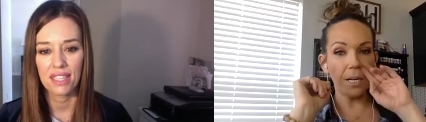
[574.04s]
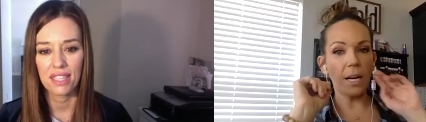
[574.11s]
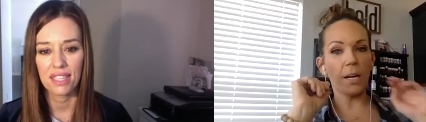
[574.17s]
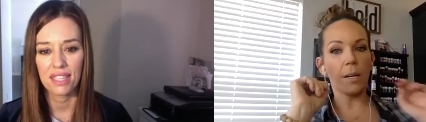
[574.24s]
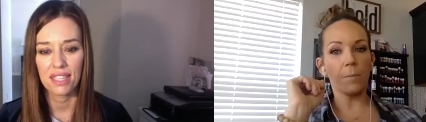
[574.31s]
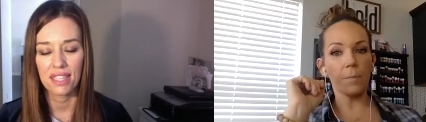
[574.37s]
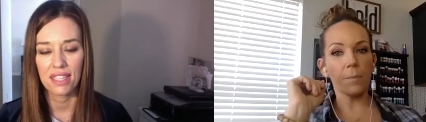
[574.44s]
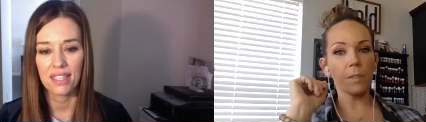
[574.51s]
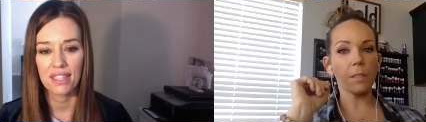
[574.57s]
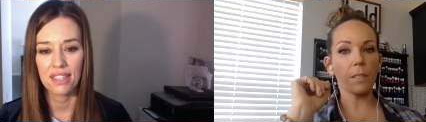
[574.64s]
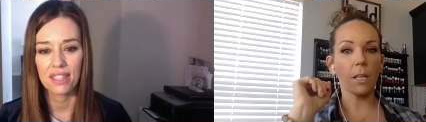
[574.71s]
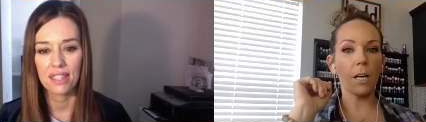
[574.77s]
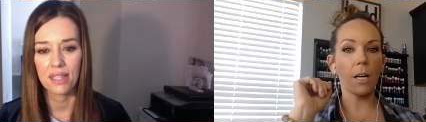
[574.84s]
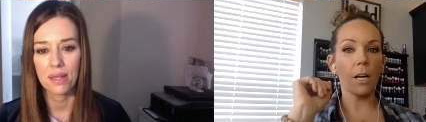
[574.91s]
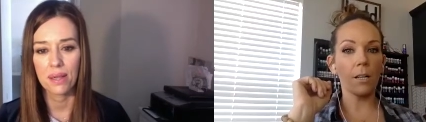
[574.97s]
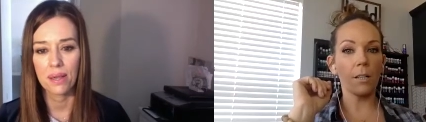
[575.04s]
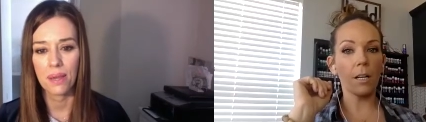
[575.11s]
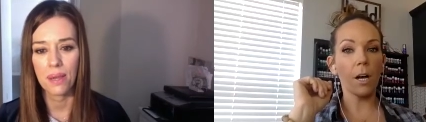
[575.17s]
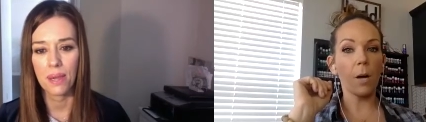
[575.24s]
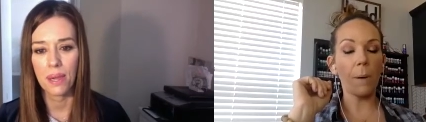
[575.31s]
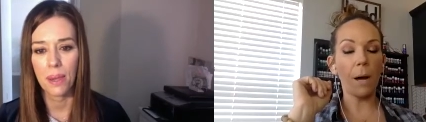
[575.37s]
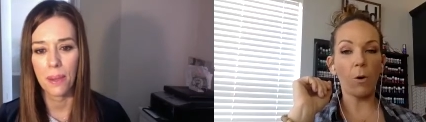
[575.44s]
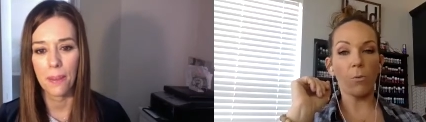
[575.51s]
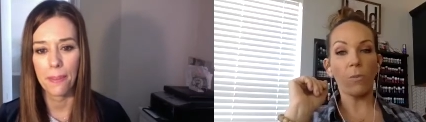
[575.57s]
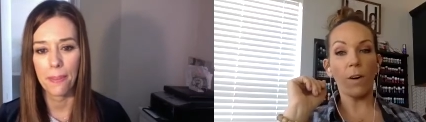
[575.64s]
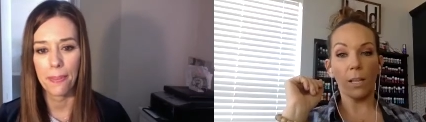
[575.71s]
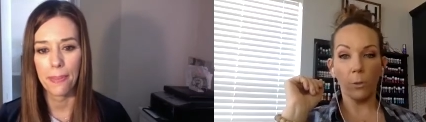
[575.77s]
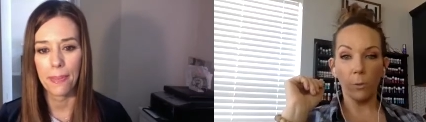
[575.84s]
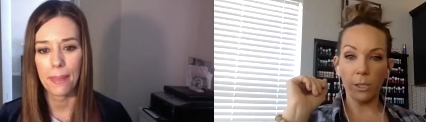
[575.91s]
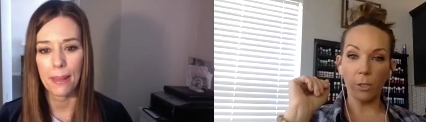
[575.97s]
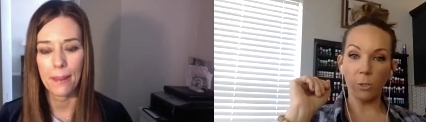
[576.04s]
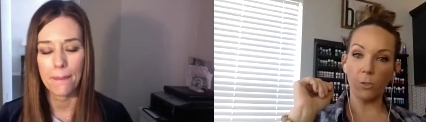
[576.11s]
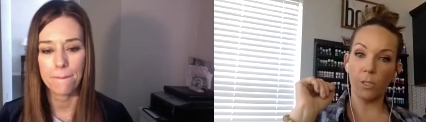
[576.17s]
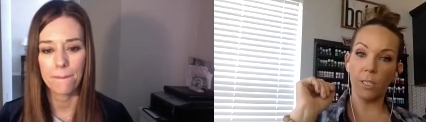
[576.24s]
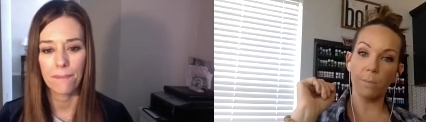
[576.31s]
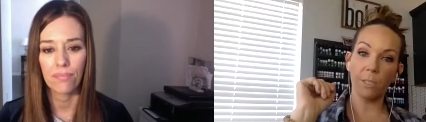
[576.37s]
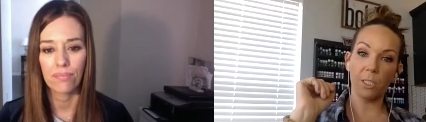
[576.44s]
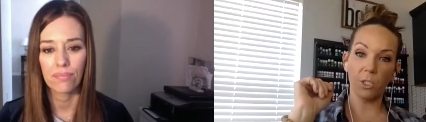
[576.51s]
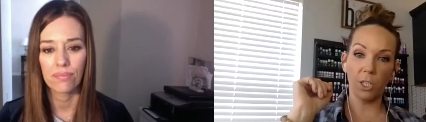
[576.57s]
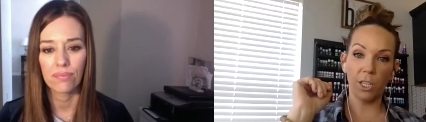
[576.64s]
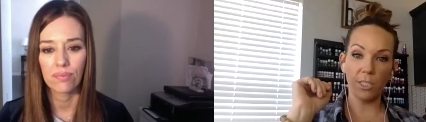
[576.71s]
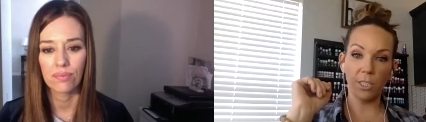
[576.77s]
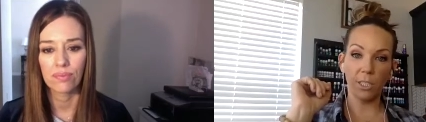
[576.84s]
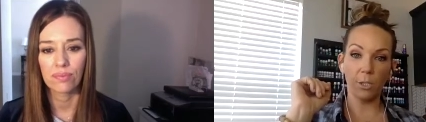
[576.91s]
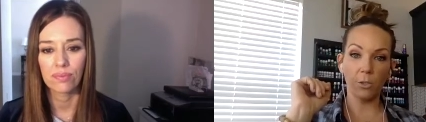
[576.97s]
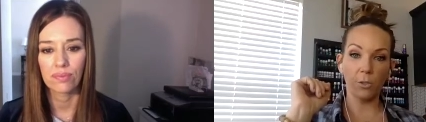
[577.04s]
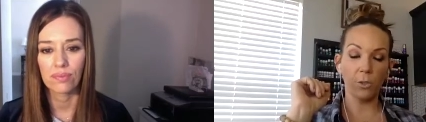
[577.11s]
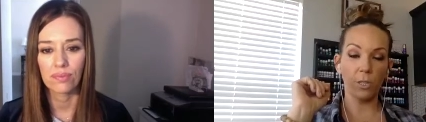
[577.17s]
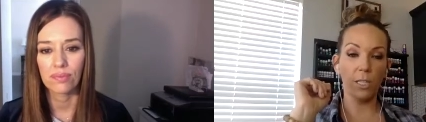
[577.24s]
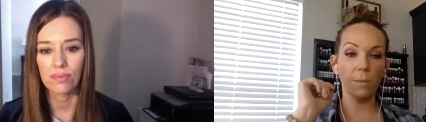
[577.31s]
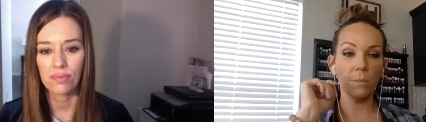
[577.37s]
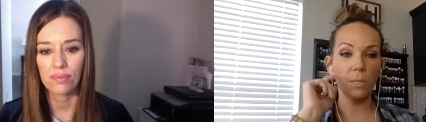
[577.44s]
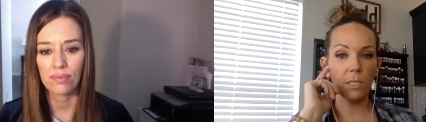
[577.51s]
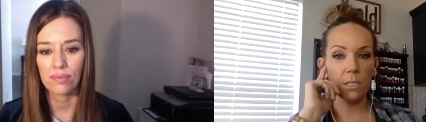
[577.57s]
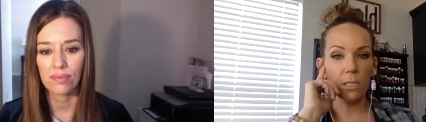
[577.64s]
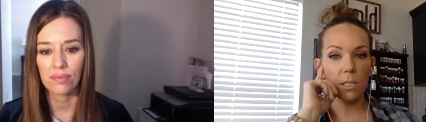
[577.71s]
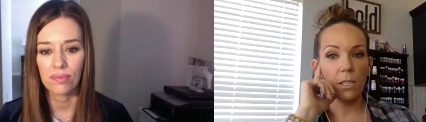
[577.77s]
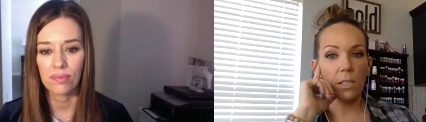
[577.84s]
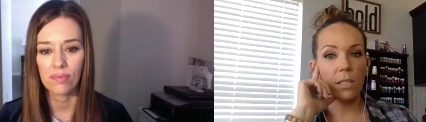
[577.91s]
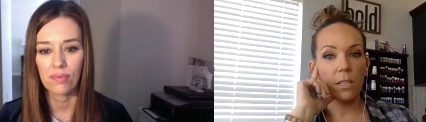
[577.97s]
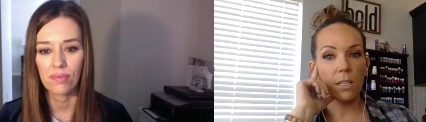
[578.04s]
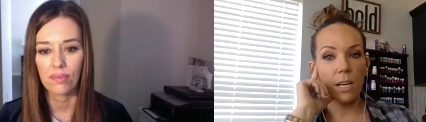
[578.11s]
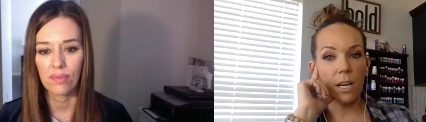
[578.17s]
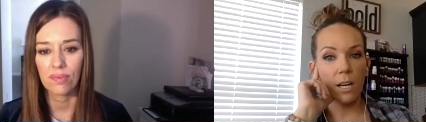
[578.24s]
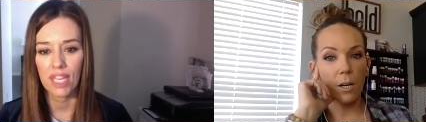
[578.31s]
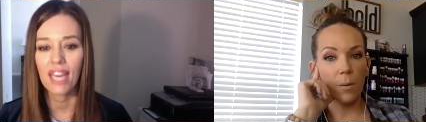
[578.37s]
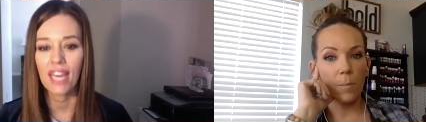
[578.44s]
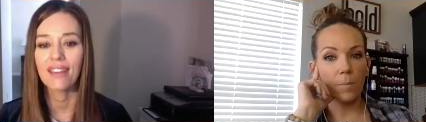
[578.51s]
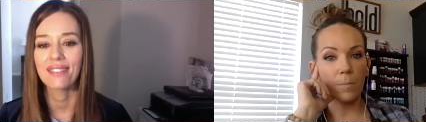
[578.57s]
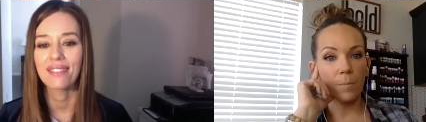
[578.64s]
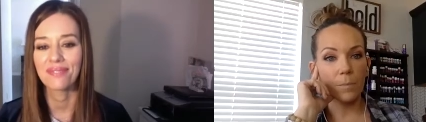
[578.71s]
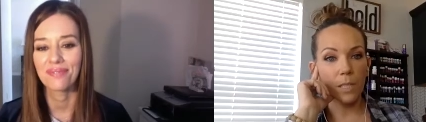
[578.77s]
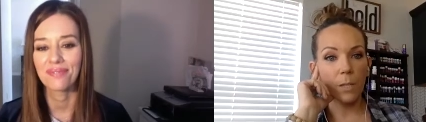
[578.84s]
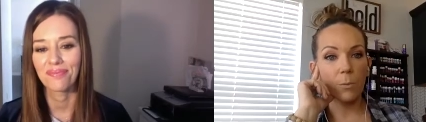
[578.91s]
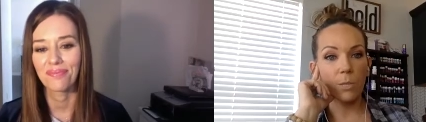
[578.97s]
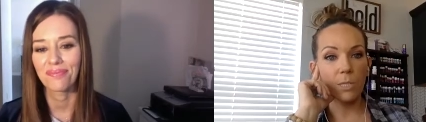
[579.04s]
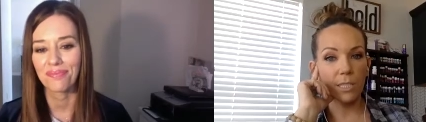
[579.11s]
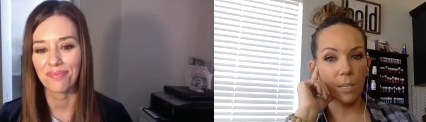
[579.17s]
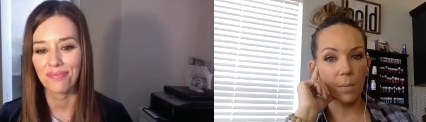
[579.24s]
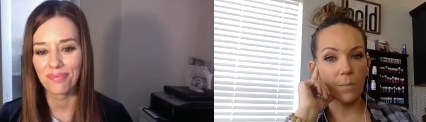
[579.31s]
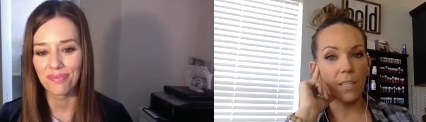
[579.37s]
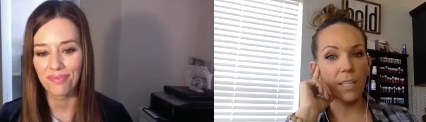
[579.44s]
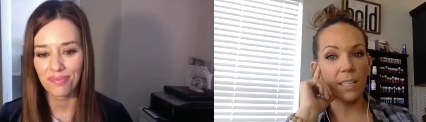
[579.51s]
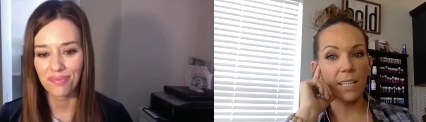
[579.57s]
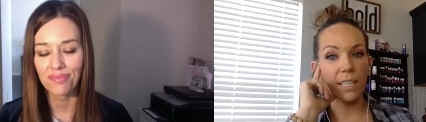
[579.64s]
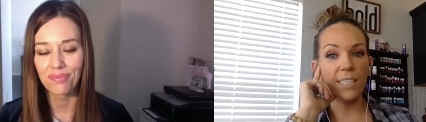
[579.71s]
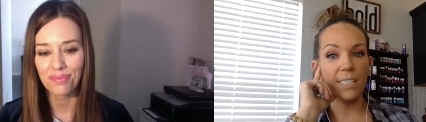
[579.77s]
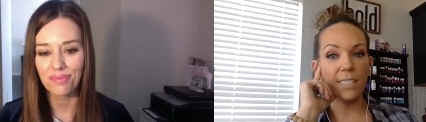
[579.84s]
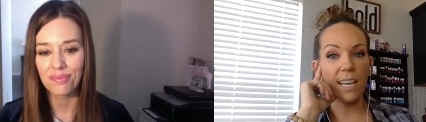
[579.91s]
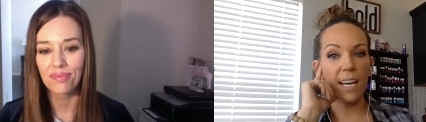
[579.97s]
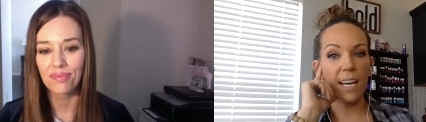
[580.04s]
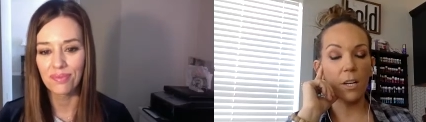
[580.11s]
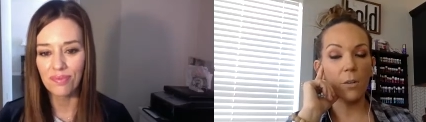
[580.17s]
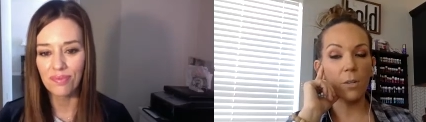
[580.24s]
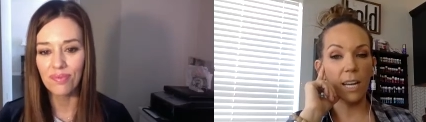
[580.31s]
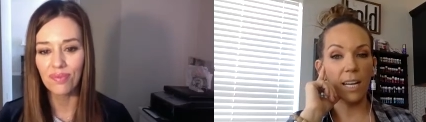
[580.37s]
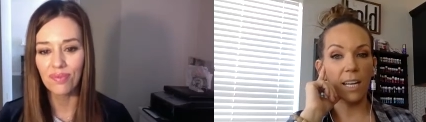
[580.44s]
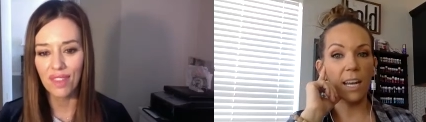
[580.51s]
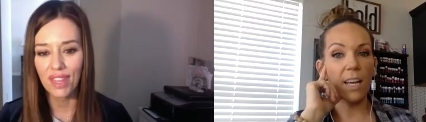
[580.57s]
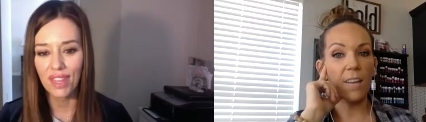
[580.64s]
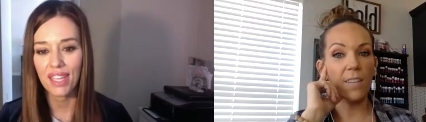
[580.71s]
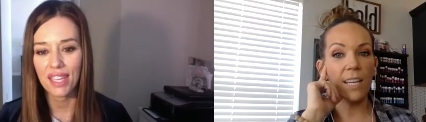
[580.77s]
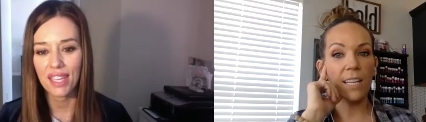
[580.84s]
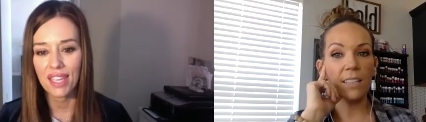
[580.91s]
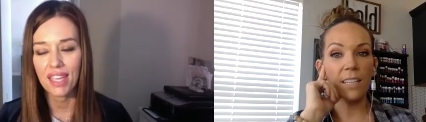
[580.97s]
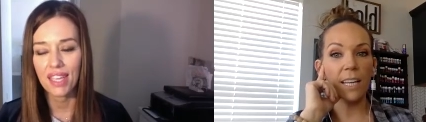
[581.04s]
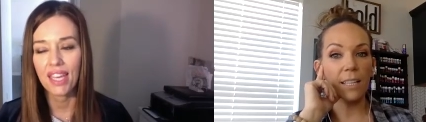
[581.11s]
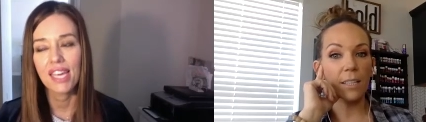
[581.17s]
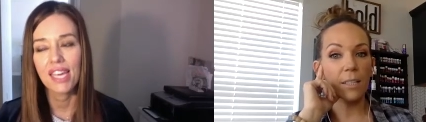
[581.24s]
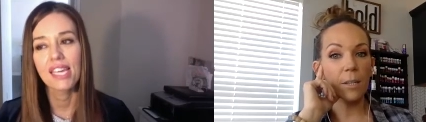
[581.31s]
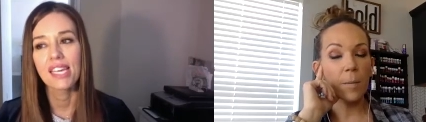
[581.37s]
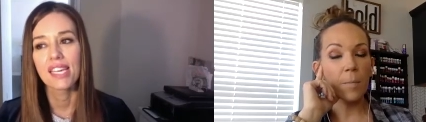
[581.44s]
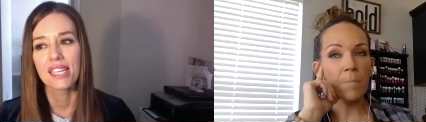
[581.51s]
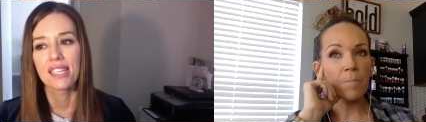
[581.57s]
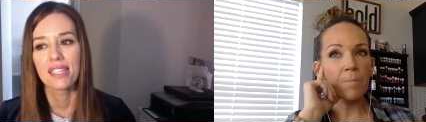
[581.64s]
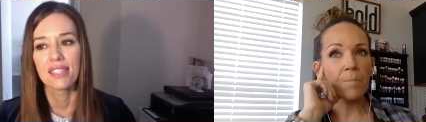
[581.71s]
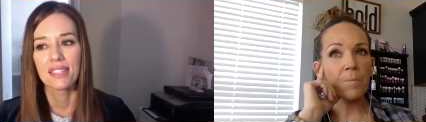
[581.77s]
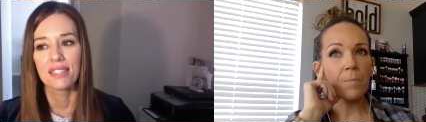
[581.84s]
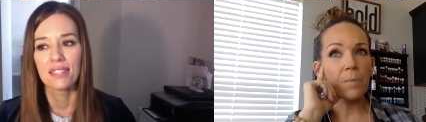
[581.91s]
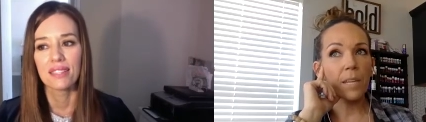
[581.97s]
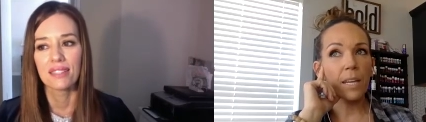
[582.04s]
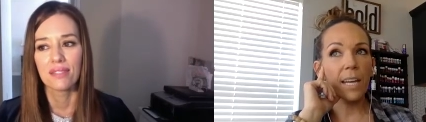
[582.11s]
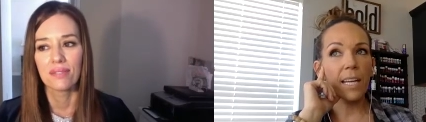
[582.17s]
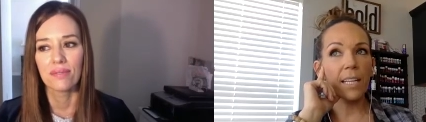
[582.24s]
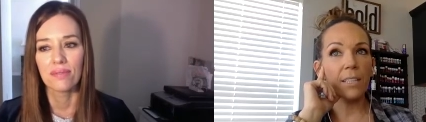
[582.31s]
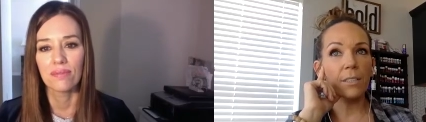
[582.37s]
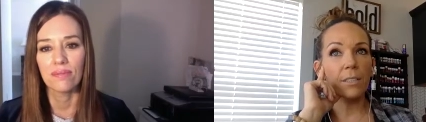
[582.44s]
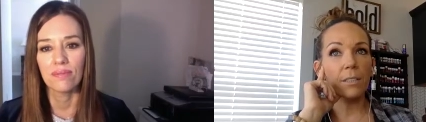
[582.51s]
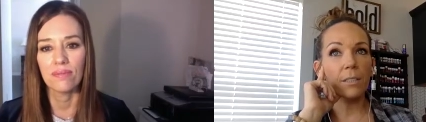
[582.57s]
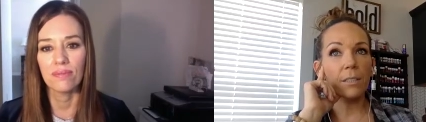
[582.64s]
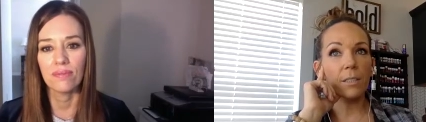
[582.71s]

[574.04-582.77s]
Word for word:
Speaker 1: uh, uh, about following your dreams and chasing your dreams. Um, it was something. Is that okay? And then like, and